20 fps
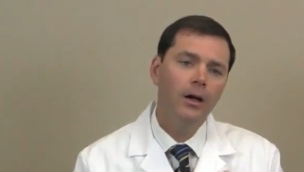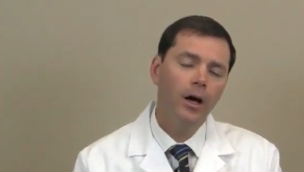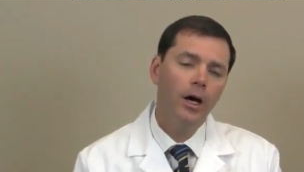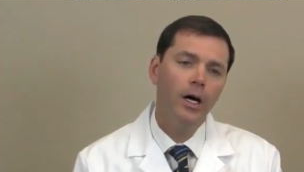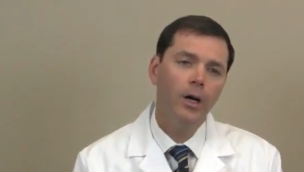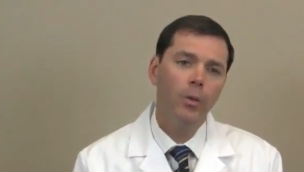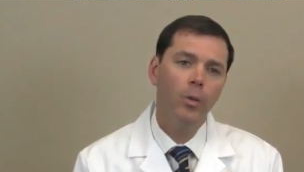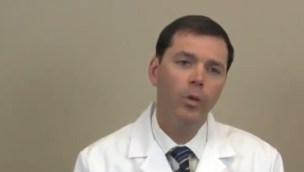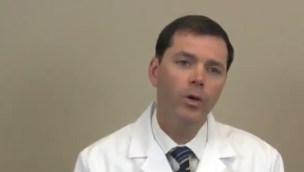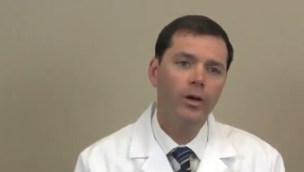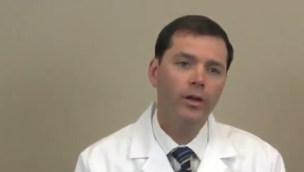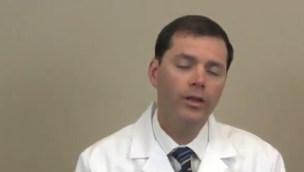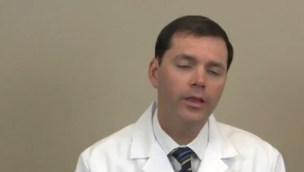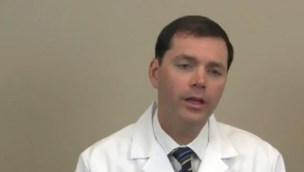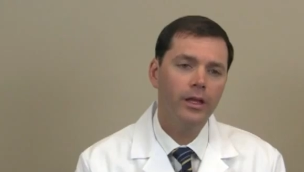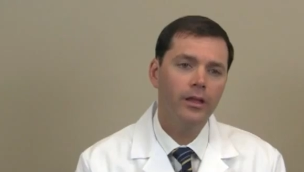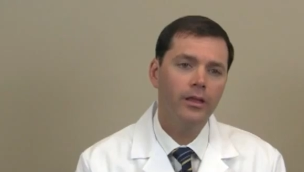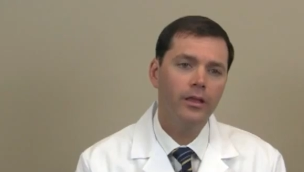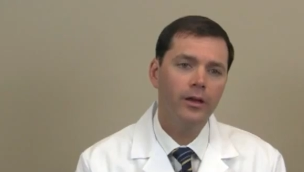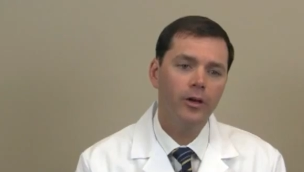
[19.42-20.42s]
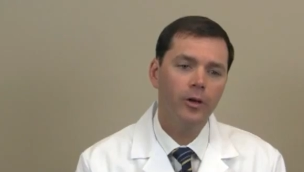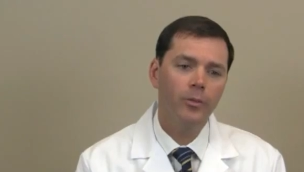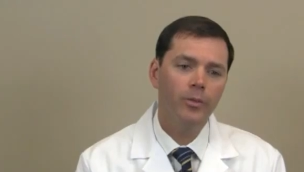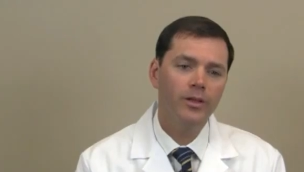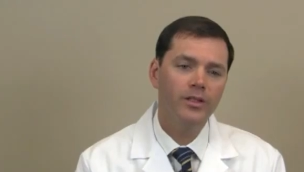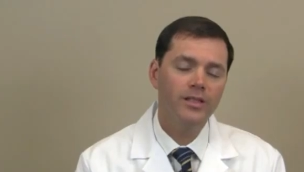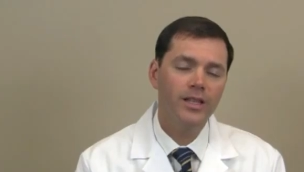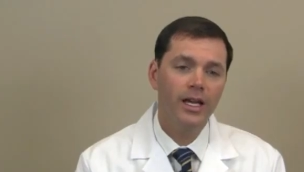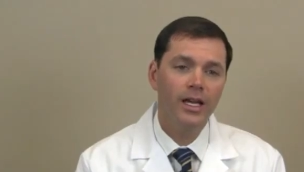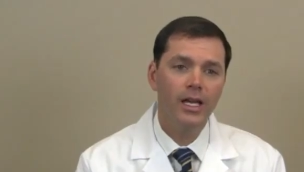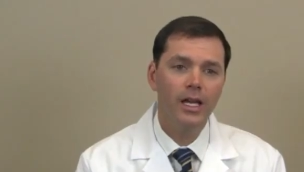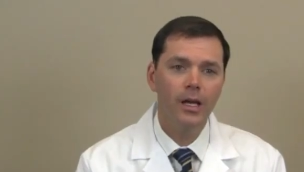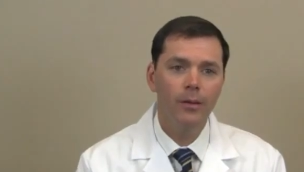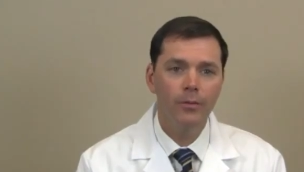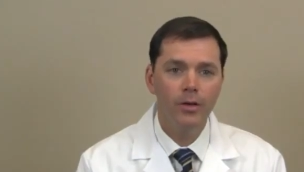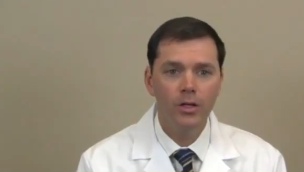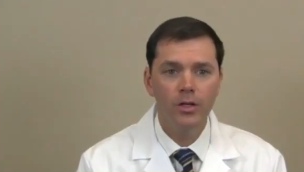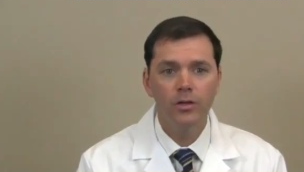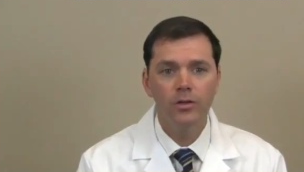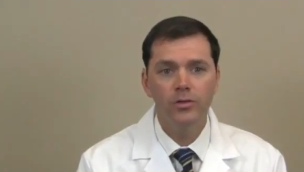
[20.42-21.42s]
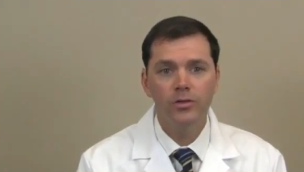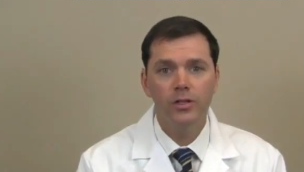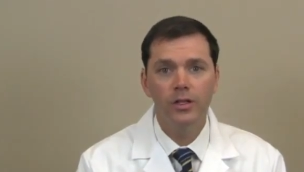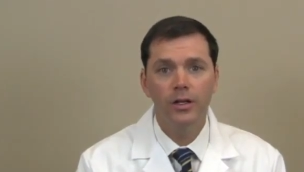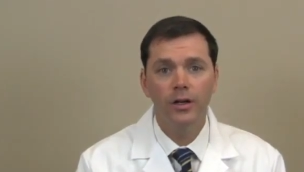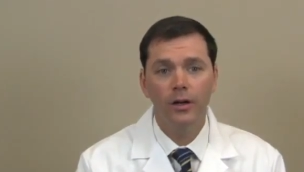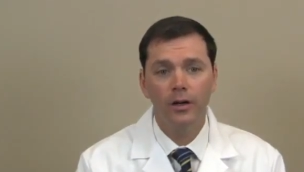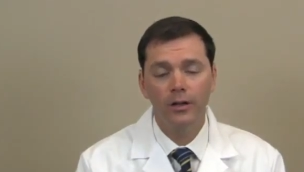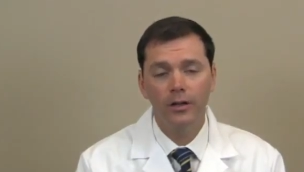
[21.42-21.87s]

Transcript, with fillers: Uh, one of the therapies that can be used in our